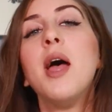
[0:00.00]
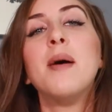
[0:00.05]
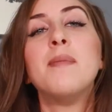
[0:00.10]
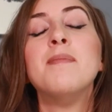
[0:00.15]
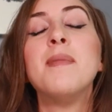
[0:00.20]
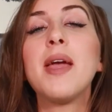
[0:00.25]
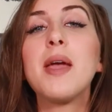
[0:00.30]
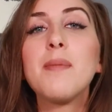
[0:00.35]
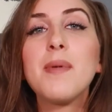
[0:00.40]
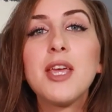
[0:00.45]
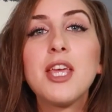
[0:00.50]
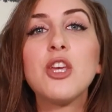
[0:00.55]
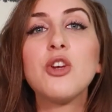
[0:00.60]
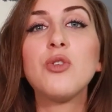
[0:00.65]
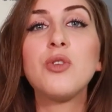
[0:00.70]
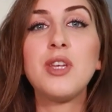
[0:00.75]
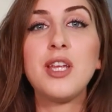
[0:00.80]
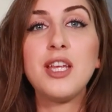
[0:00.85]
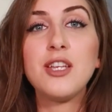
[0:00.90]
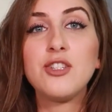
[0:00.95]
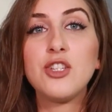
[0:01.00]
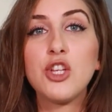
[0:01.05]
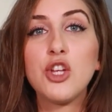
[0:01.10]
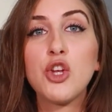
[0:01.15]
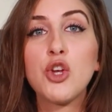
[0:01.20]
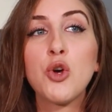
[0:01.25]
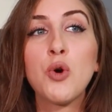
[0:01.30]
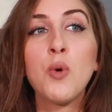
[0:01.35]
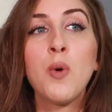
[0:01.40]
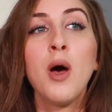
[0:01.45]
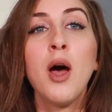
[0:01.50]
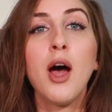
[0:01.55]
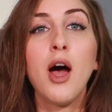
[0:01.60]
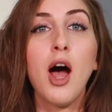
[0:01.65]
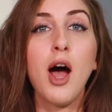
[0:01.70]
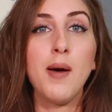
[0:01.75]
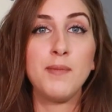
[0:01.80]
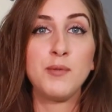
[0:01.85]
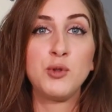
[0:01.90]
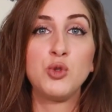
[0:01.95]
Maybe you need to
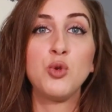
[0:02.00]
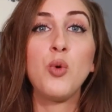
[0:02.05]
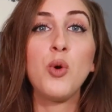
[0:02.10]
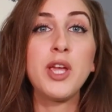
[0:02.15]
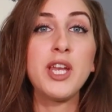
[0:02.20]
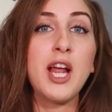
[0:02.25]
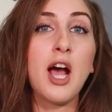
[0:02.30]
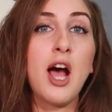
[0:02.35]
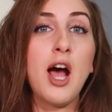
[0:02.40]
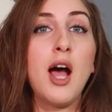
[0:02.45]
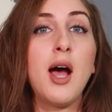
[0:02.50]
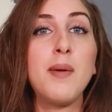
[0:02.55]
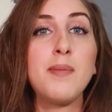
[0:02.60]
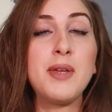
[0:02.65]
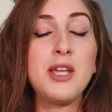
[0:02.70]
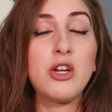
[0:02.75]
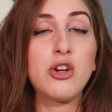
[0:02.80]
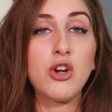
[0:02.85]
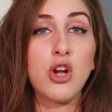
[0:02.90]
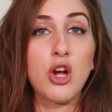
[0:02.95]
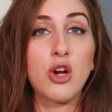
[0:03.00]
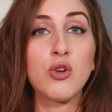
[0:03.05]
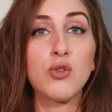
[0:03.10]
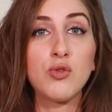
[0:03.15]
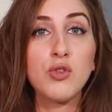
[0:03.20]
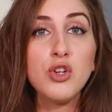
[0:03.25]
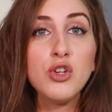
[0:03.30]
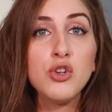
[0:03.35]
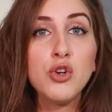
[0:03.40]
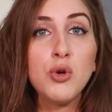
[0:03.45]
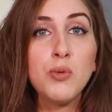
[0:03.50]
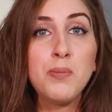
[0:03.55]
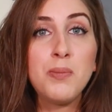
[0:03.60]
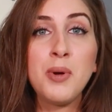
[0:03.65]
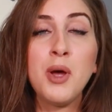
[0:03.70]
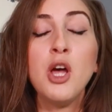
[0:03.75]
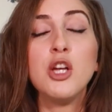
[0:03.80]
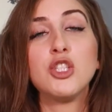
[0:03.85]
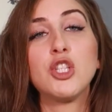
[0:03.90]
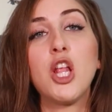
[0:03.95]
join a hobby or a
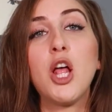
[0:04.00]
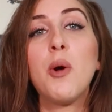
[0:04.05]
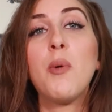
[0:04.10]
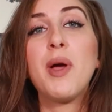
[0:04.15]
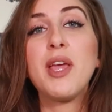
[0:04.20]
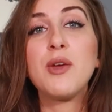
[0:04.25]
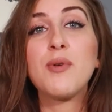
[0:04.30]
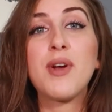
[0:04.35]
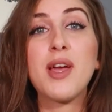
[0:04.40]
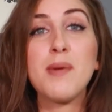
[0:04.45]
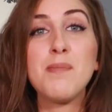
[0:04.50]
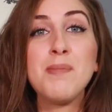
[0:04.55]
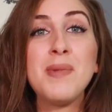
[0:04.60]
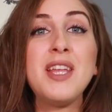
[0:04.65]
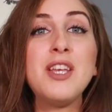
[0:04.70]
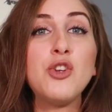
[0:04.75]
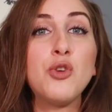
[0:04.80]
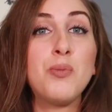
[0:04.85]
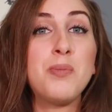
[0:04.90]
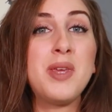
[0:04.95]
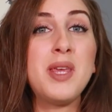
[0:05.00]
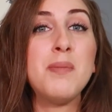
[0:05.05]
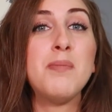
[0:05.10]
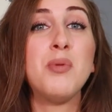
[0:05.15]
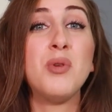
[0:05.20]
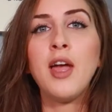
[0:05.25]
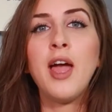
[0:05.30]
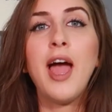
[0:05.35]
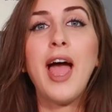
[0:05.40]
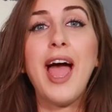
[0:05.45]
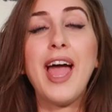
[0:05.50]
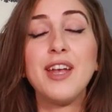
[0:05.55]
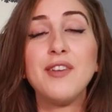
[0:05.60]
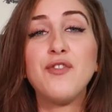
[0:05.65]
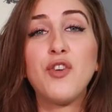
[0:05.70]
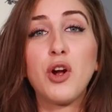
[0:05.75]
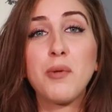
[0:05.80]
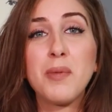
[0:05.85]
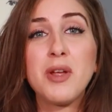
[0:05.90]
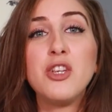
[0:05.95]
group so that way you can meet new people
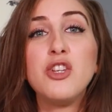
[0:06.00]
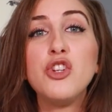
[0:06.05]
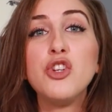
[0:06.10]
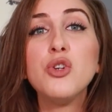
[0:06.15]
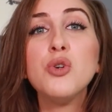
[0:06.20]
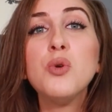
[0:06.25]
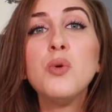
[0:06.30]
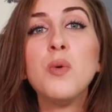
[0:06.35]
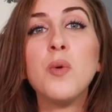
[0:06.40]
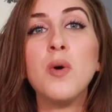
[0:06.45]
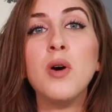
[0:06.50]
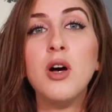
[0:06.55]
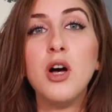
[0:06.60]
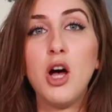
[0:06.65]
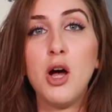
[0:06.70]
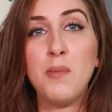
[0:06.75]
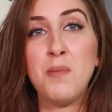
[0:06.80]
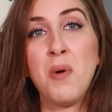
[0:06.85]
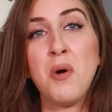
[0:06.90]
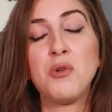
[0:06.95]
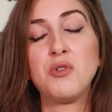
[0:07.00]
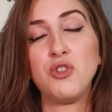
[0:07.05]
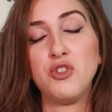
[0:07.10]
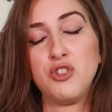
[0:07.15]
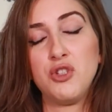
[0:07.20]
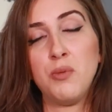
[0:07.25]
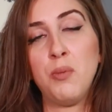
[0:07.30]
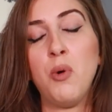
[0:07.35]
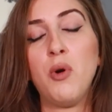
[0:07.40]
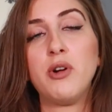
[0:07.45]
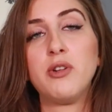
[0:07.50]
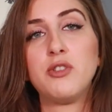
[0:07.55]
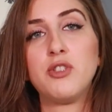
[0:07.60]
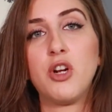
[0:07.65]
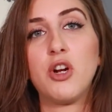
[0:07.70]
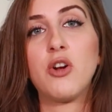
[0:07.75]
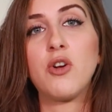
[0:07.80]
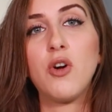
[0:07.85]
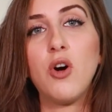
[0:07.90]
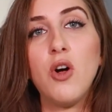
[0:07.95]
and form a new emotional support
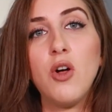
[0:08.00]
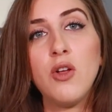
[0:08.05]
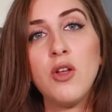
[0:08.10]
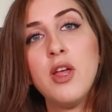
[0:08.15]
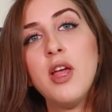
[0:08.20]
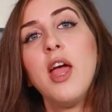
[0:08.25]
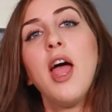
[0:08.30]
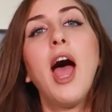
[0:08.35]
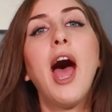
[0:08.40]
circle.